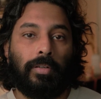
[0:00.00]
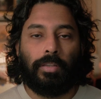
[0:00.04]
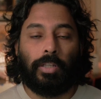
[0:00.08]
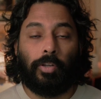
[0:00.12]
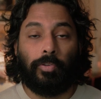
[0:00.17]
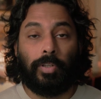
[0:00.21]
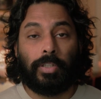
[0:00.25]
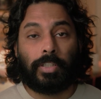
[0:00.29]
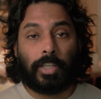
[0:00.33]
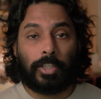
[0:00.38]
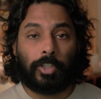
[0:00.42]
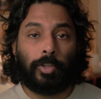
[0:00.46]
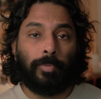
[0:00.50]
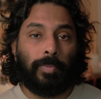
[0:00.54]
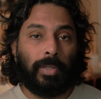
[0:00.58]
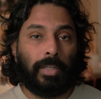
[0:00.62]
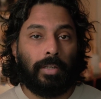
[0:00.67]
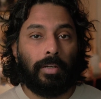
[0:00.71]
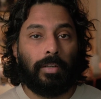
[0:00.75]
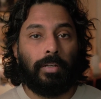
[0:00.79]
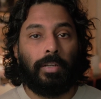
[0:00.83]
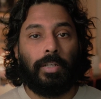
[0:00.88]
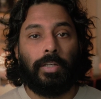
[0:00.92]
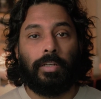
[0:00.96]
Now, this has to be
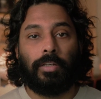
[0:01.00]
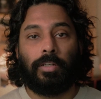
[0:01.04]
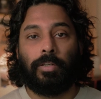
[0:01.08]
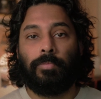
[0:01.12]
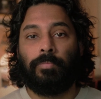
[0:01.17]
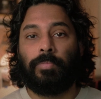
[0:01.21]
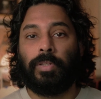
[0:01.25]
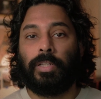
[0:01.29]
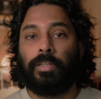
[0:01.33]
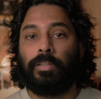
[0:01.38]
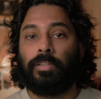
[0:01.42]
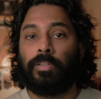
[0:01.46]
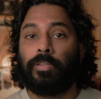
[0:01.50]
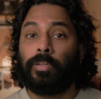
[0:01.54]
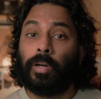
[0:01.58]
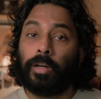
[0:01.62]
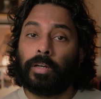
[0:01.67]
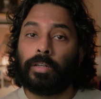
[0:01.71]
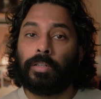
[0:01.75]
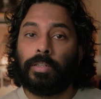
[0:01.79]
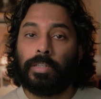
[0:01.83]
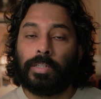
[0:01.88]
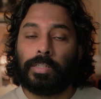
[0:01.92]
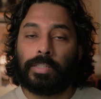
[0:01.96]
done in complete
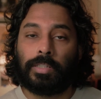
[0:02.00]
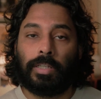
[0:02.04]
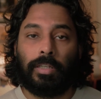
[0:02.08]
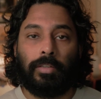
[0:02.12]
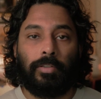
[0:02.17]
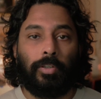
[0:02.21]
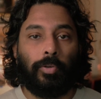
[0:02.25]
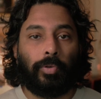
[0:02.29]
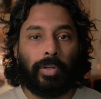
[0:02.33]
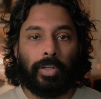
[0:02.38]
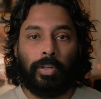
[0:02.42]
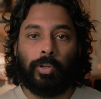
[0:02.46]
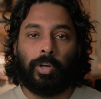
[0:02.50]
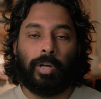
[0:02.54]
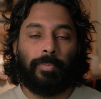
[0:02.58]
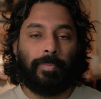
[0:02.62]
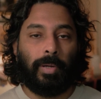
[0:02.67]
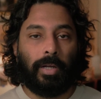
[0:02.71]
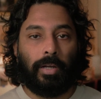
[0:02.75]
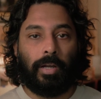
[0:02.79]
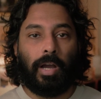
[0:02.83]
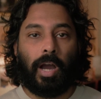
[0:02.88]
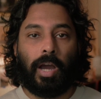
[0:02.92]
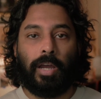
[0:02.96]
darkness, and you can look up
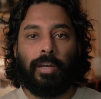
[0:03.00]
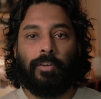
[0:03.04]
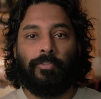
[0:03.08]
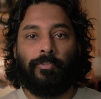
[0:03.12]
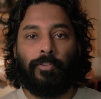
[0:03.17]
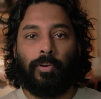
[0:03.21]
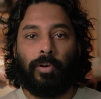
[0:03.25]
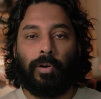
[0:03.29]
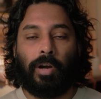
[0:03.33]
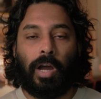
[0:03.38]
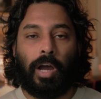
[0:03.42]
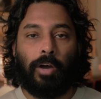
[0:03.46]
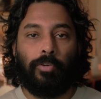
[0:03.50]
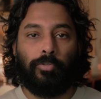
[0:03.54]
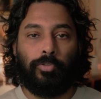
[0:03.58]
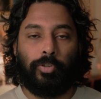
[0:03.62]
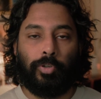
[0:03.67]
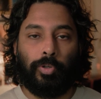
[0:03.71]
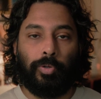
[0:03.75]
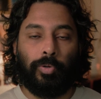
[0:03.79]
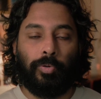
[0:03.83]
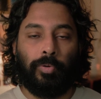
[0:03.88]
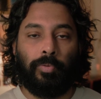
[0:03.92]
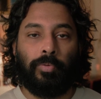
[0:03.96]
a guide for how
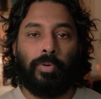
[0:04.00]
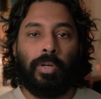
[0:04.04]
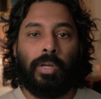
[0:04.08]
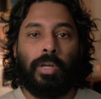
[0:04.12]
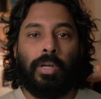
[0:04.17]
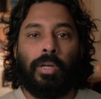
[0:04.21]
to